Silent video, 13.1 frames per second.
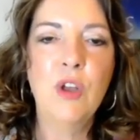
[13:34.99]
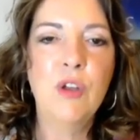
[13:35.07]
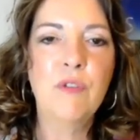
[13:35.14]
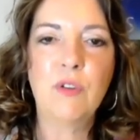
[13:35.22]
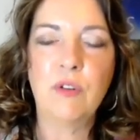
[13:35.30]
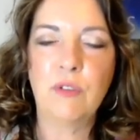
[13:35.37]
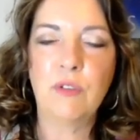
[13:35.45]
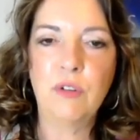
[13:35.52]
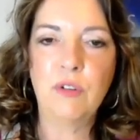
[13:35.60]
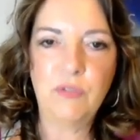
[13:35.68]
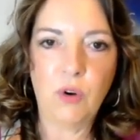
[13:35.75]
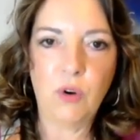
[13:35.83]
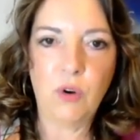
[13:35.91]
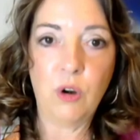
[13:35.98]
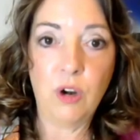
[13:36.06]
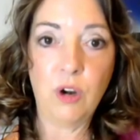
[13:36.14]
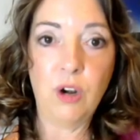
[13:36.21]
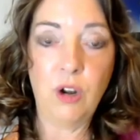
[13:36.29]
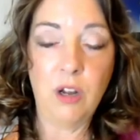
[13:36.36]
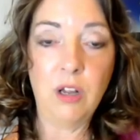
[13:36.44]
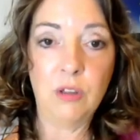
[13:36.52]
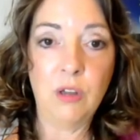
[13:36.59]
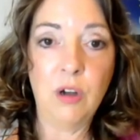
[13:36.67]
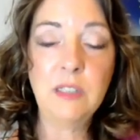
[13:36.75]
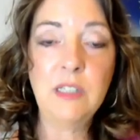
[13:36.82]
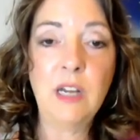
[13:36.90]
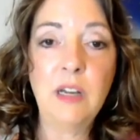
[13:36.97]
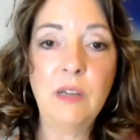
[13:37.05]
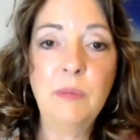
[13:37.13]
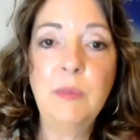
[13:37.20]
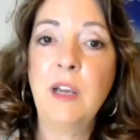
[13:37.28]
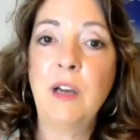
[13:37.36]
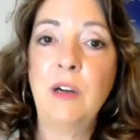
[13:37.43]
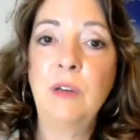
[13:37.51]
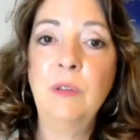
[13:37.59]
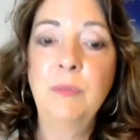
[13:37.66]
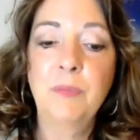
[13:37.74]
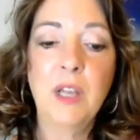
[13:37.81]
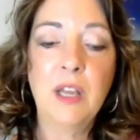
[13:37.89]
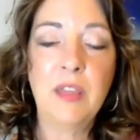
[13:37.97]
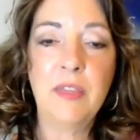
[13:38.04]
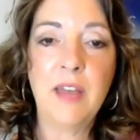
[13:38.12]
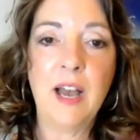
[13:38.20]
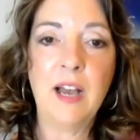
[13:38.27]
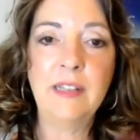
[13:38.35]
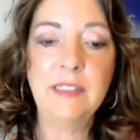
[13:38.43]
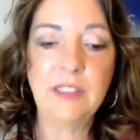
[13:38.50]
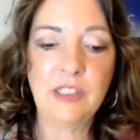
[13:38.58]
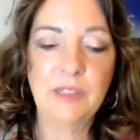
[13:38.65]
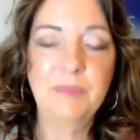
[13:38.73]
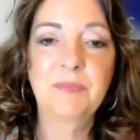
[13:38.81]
for a long time now, that